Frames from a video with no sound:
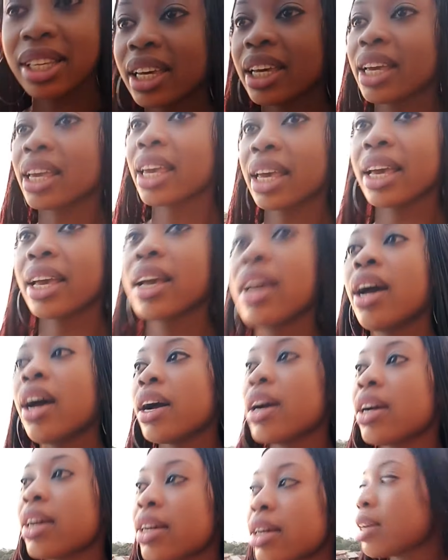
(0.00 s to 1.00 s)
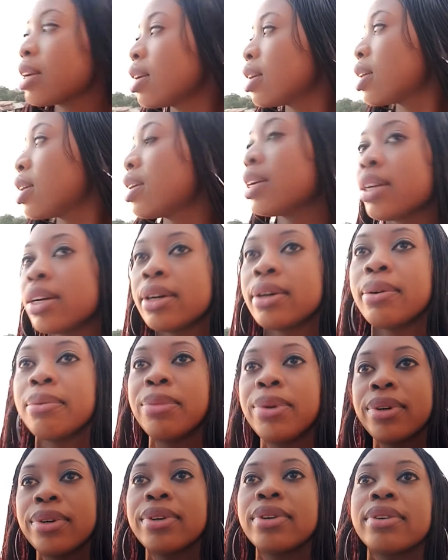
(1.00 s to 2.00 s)
cake here. Ah, oh
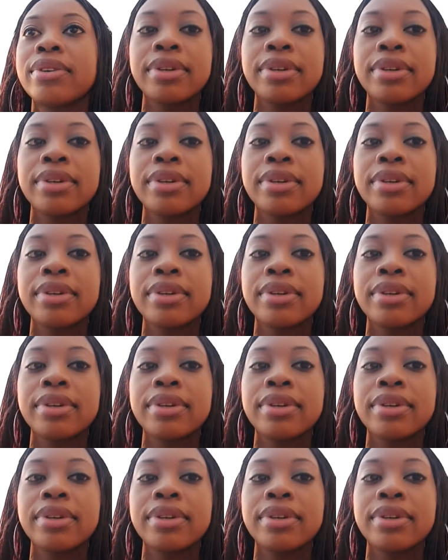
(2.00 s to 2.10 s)
my.